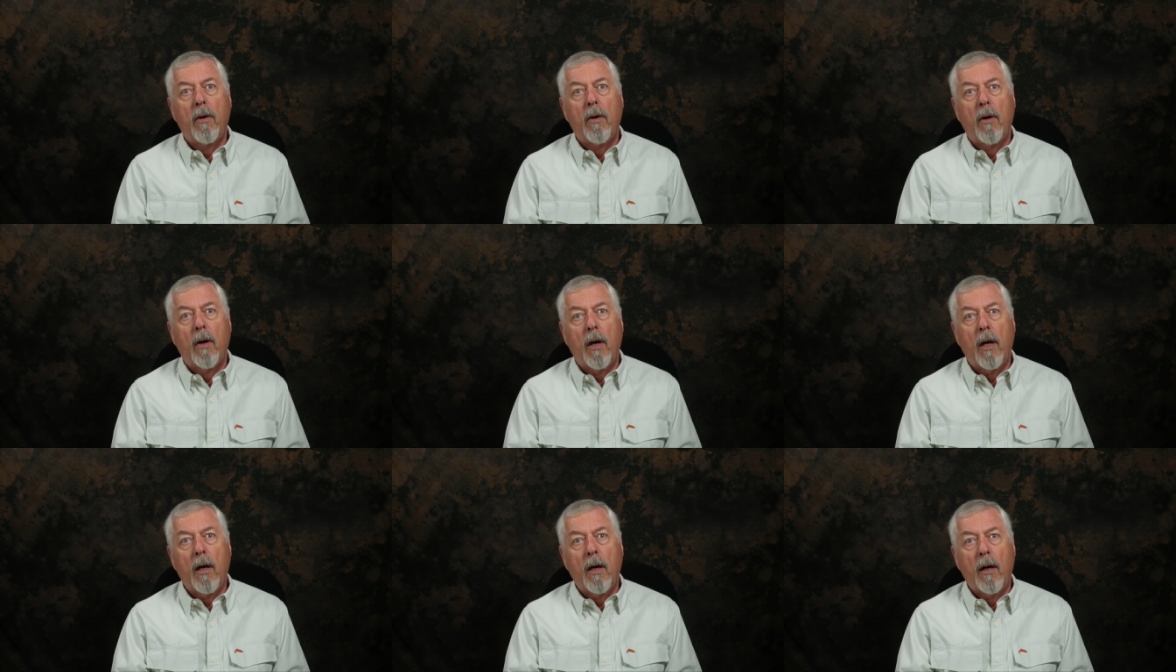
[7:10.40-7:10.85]

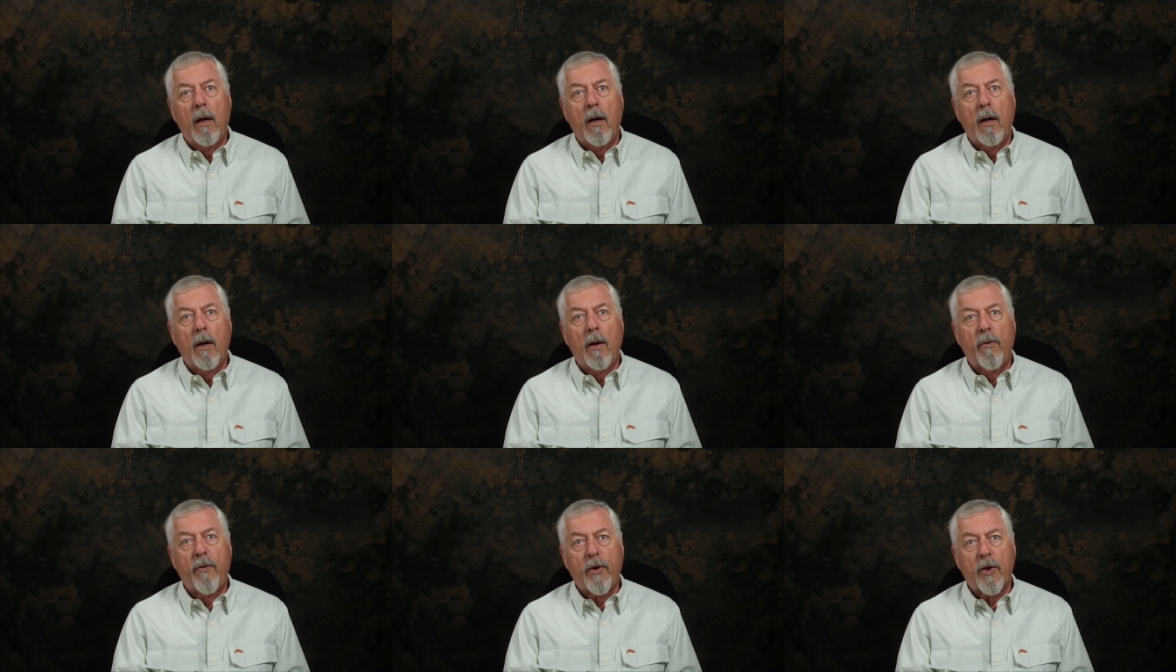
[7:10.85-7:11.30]

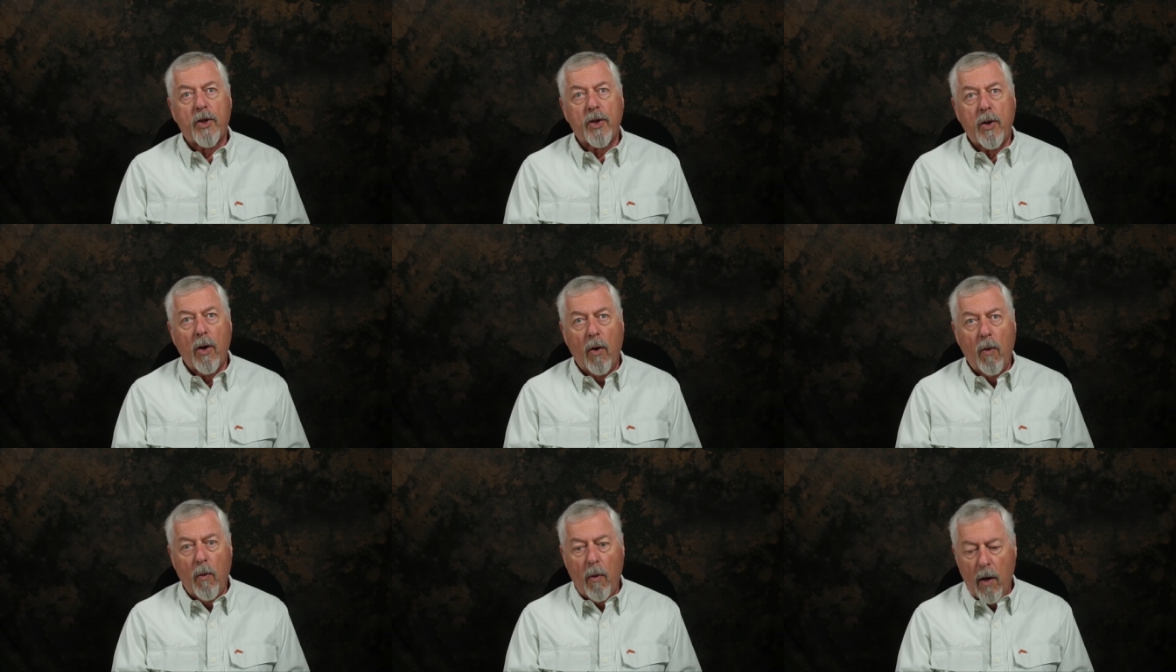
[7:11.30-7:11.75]
for
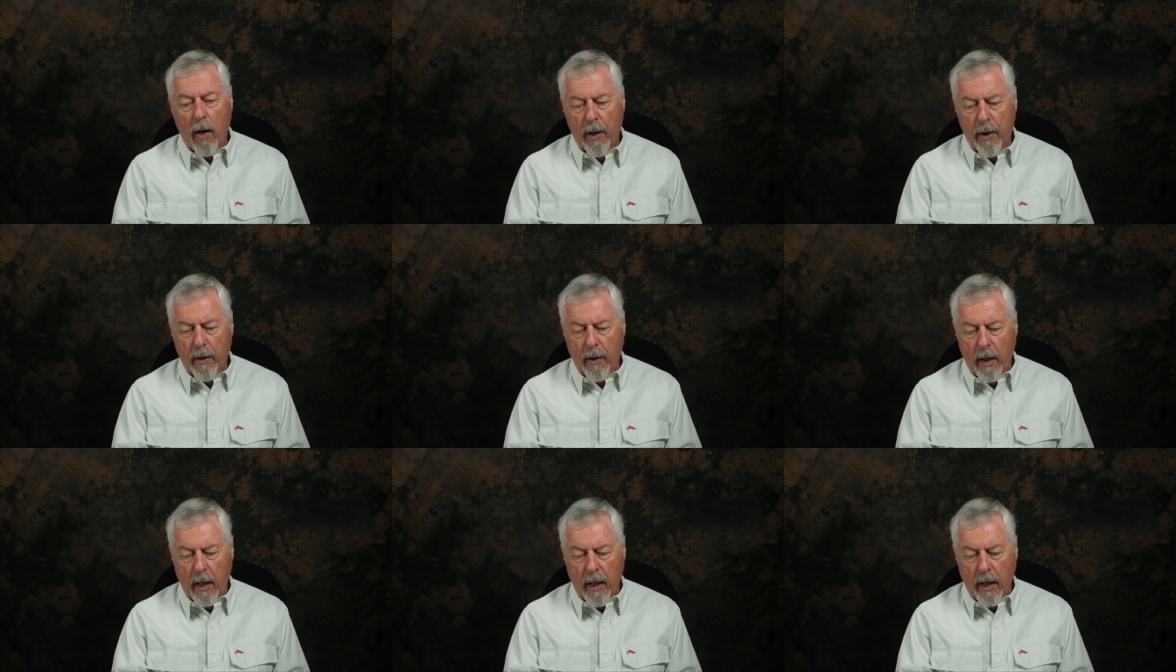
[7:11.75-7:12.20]
slow
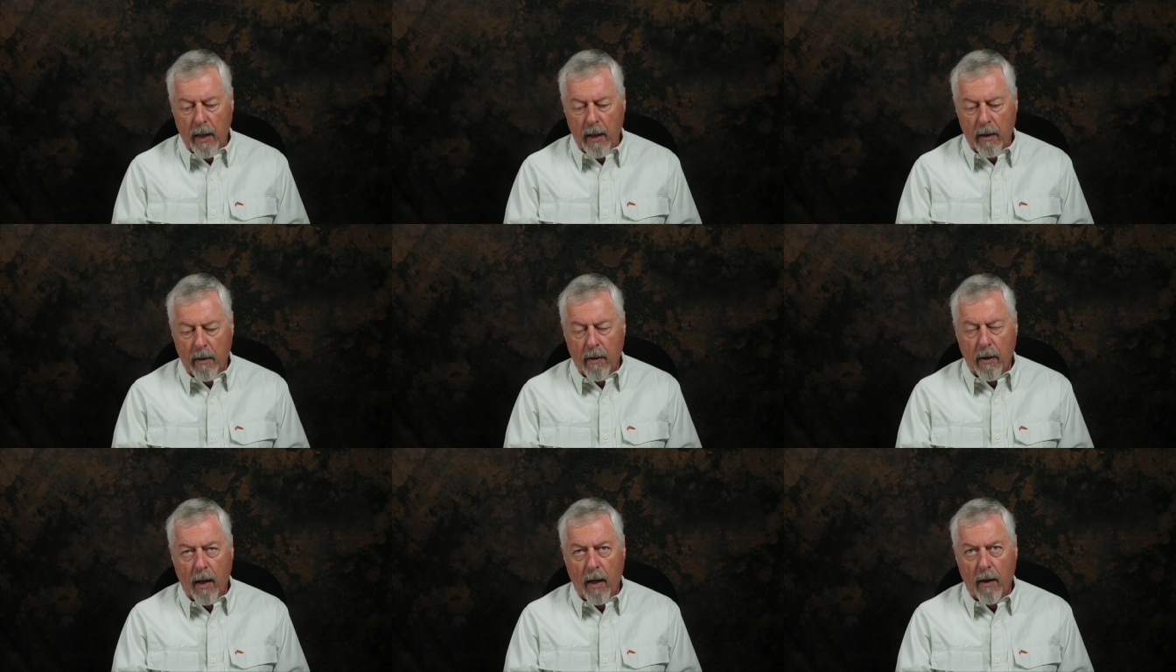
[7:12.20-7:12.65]
water
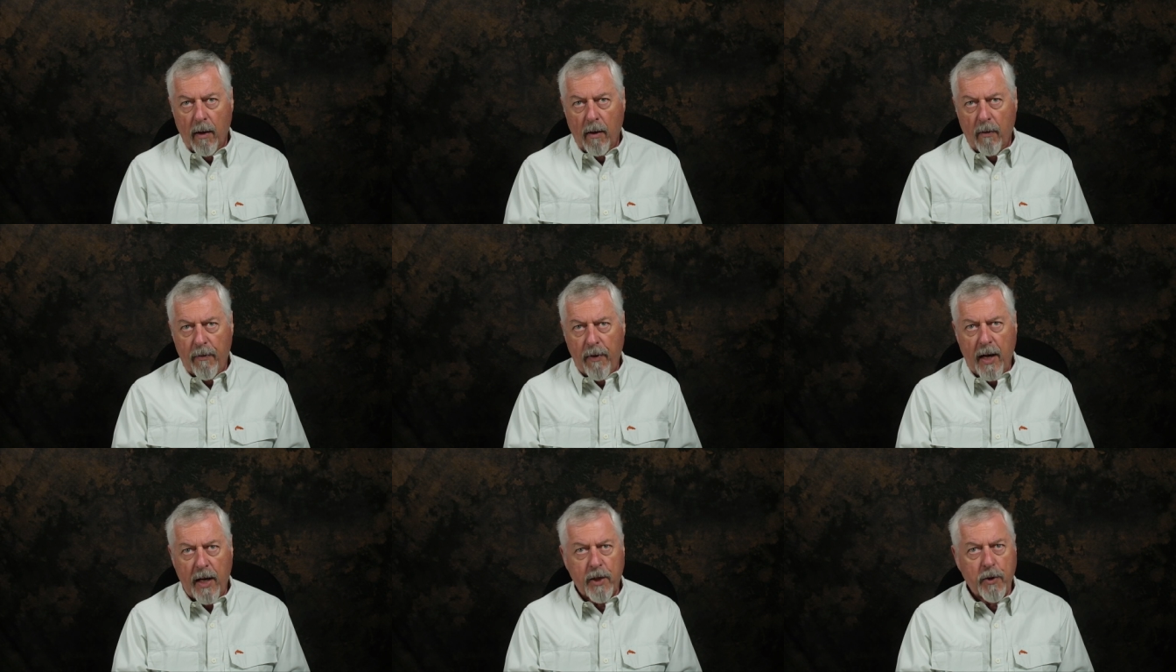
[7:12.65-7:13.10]
and
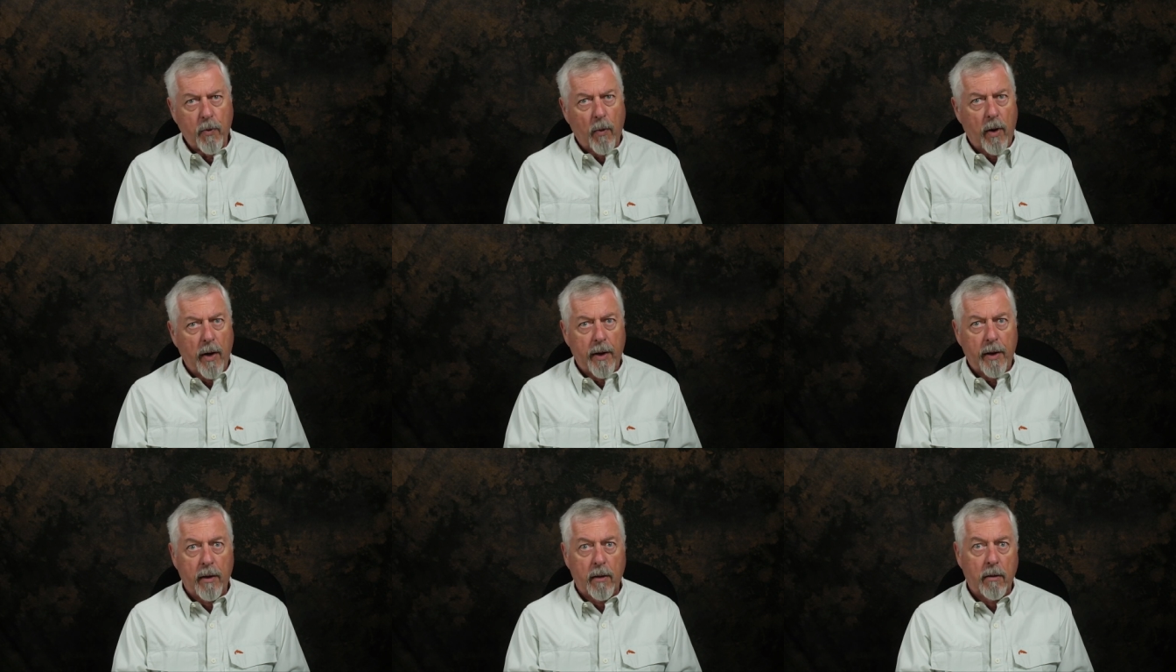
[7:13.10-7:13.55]
fast
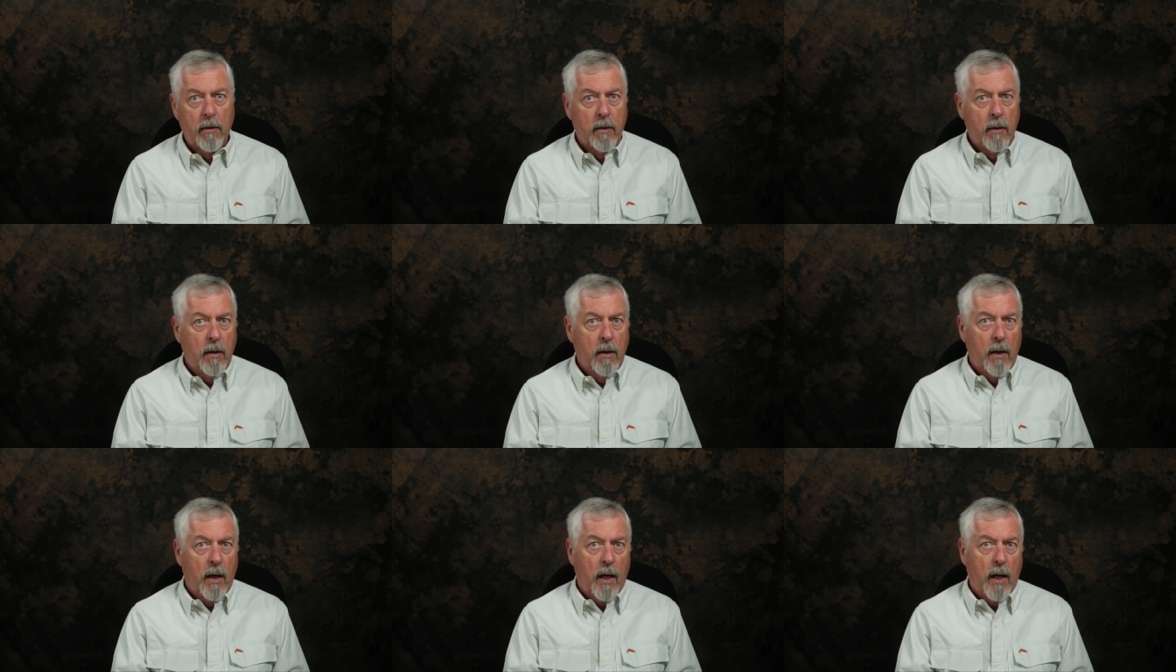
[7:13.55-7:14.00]
water
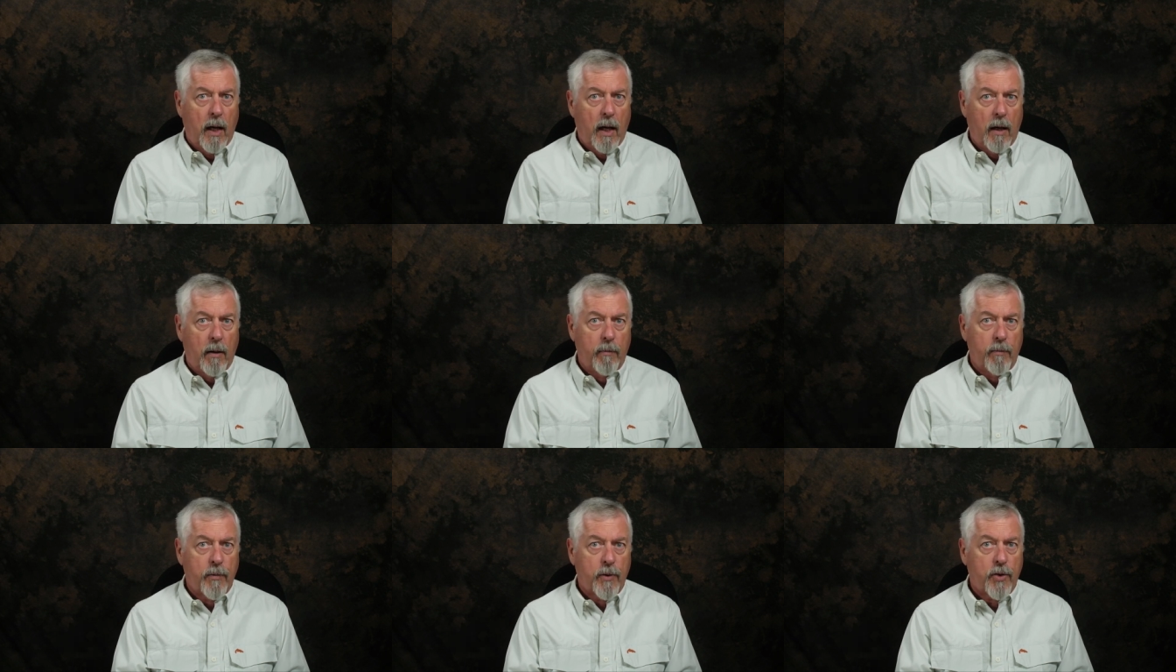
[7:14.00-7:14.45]

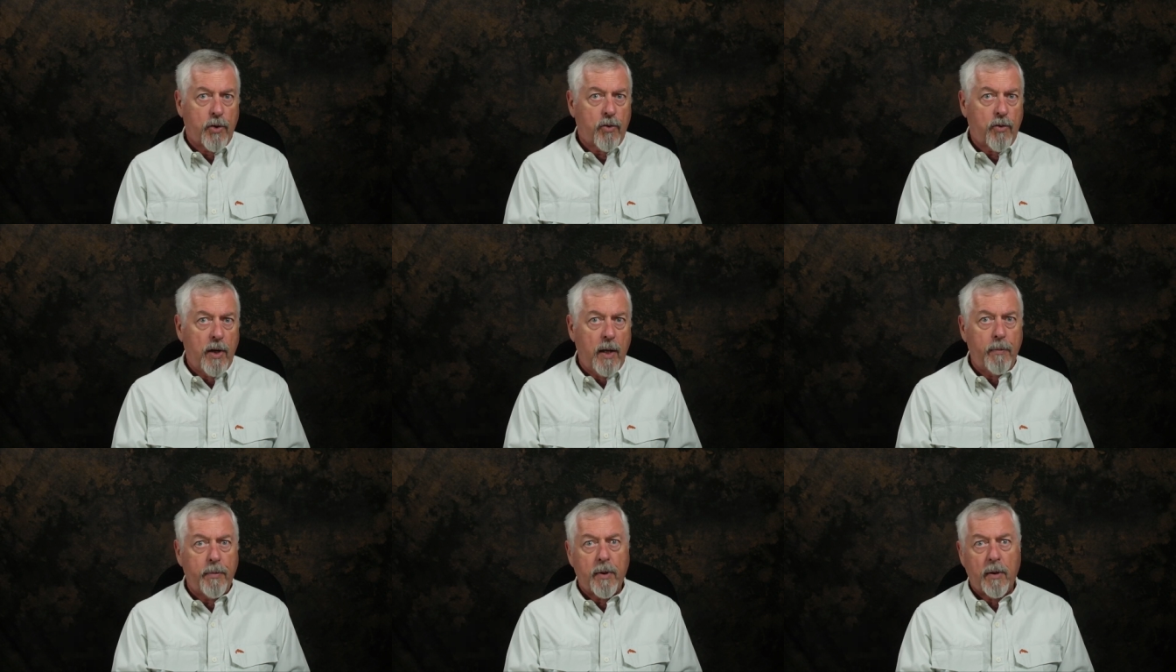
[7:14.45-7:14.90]

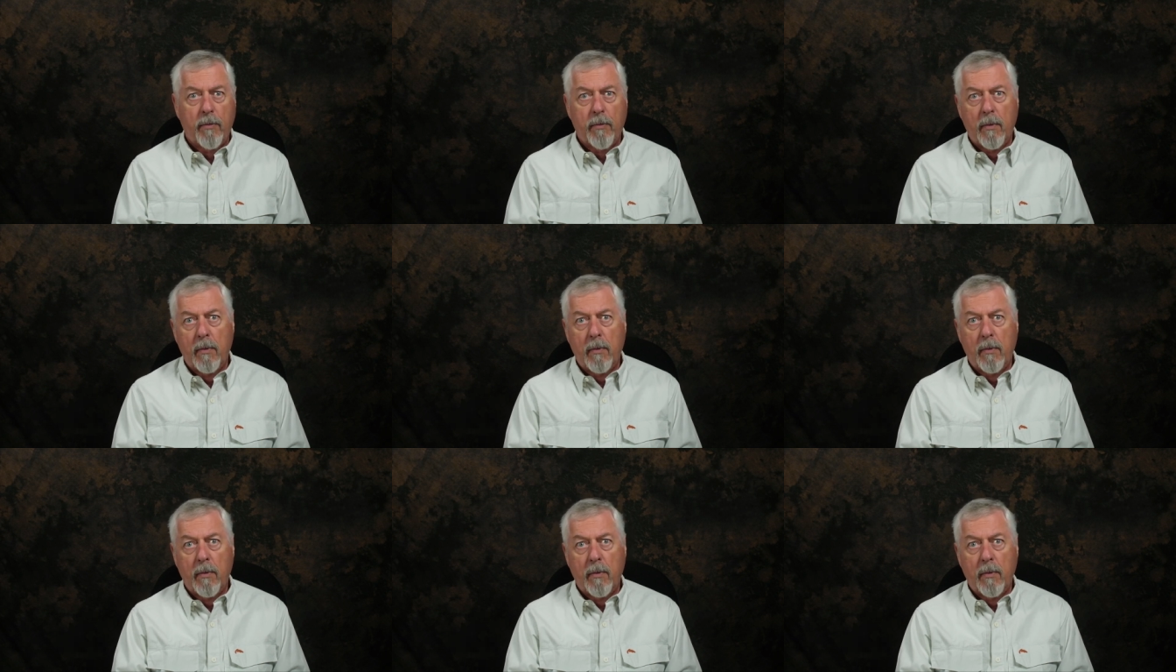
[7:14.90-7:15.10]
stripped.